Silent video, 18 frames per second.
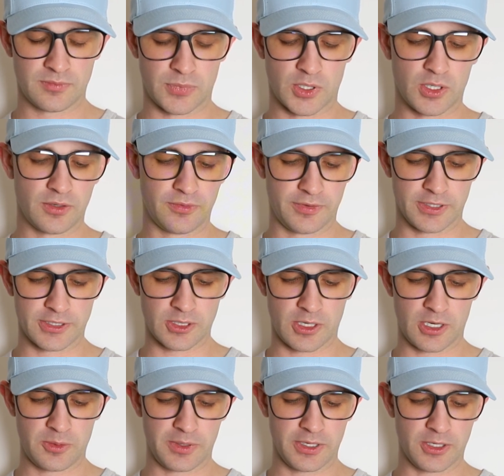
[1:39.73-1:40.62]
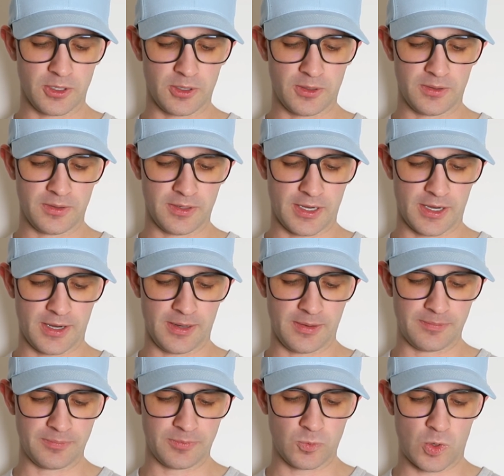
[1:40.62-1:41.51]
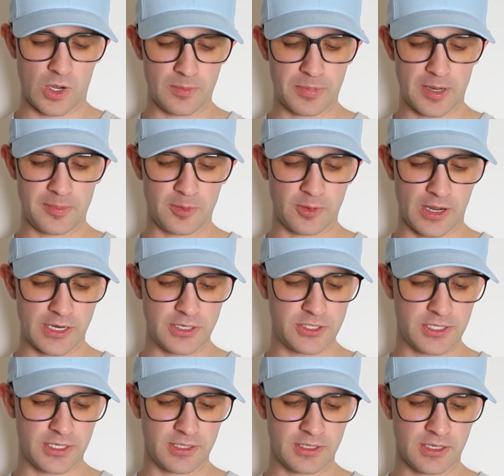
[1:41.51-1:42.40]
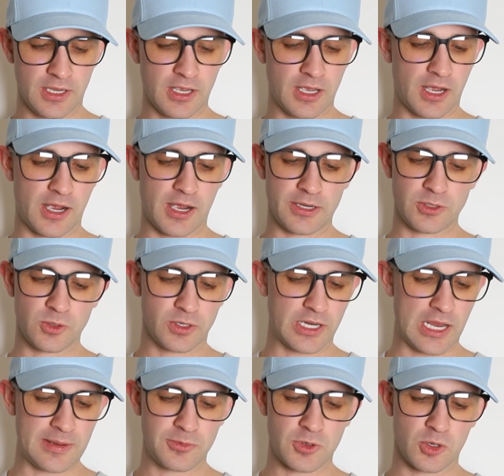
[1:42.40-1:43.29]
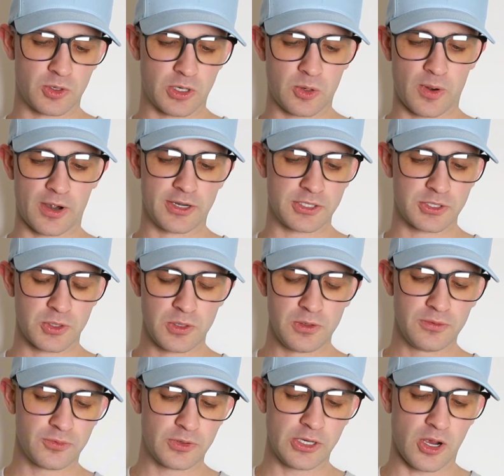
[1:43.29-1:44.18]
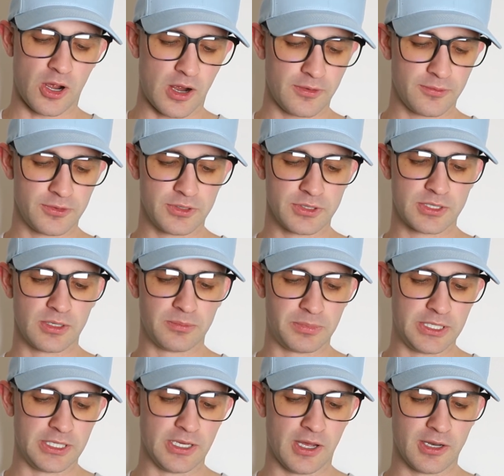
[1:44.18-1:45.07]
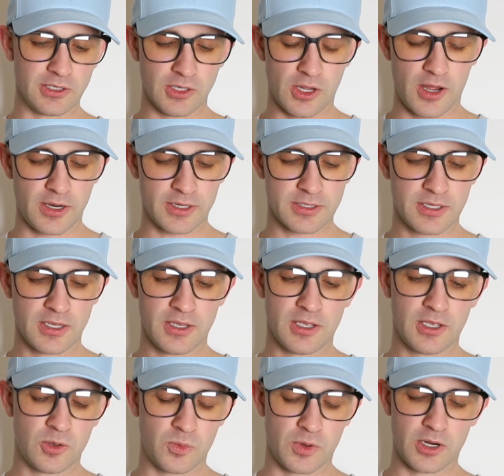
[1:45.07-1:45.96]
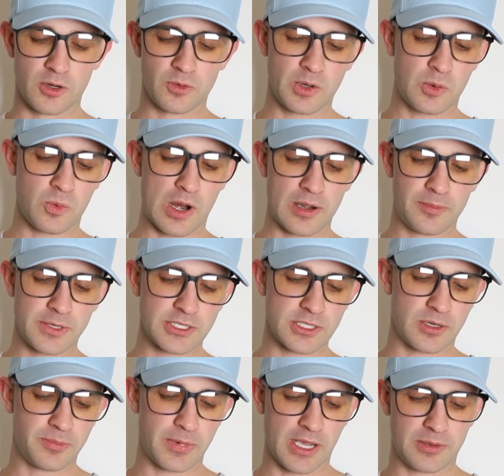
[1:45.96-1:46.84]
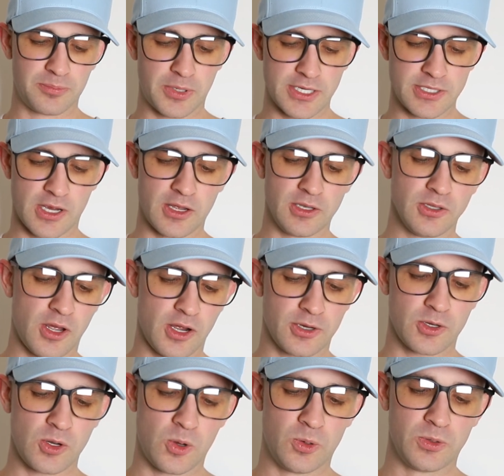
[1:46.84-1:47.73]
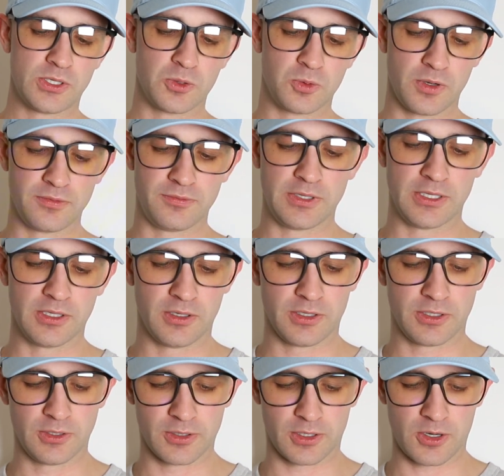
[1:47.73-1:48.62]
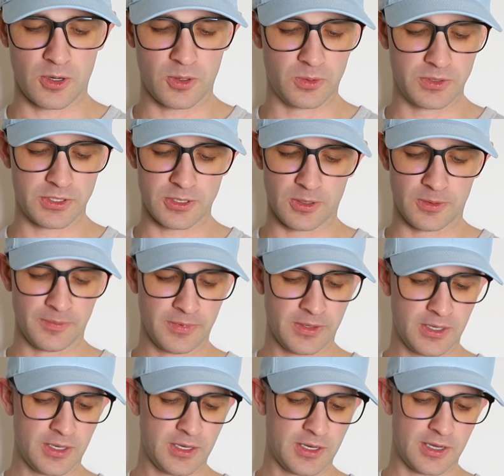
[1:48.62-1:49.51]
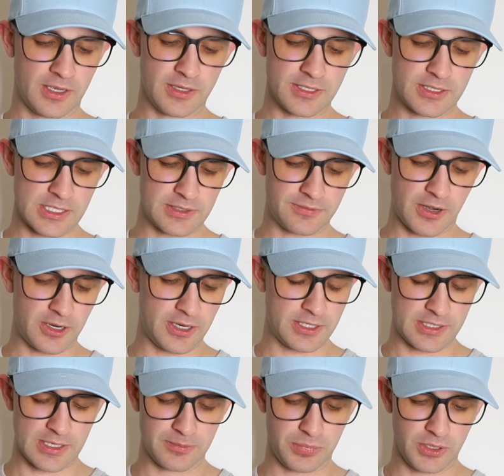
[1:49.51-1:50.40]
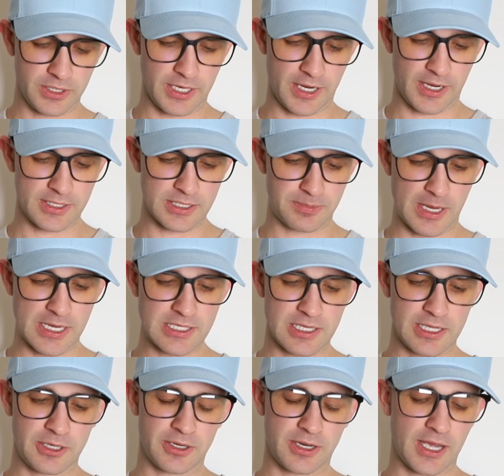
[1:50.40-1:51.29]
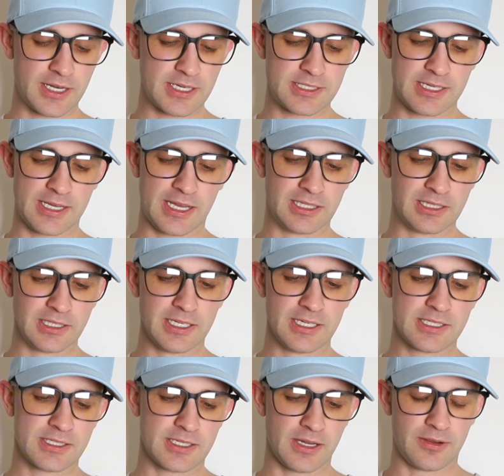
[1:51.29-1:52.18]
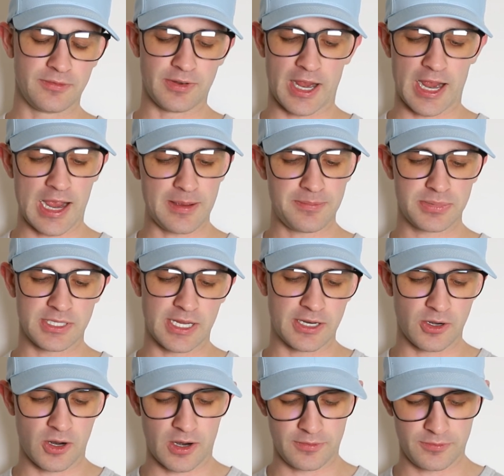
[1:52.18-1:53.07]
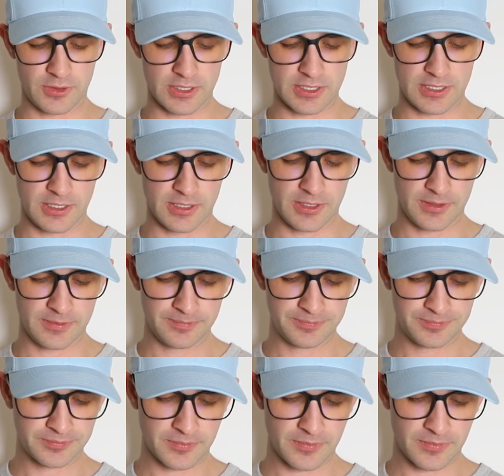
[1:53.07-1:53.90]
Perfect. So here we go. Um, Wallpaper Engine, uh, your game code requires two free offers to be unlocked. When all requirements are met, press unlock code to reveal your code. So this is very simple, guys. Basically, you're going to see a list of apps and offers here.